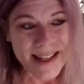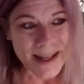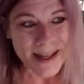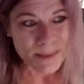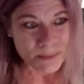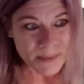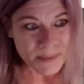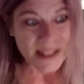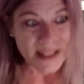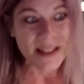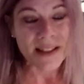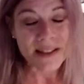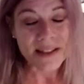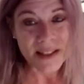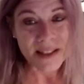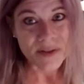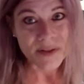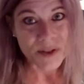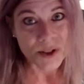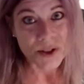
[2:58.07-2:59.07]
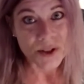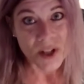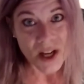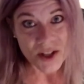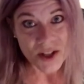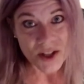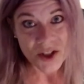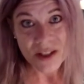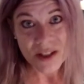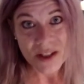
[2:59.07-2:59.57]
immediately feel
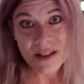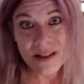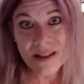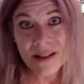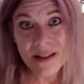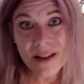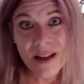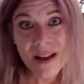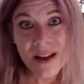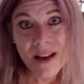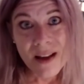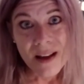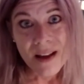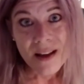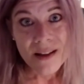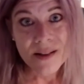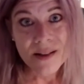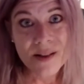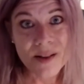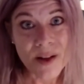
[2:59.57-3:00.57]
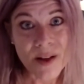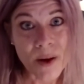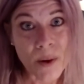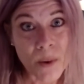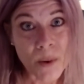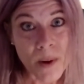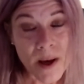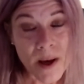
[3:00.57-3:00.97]
nauseous. So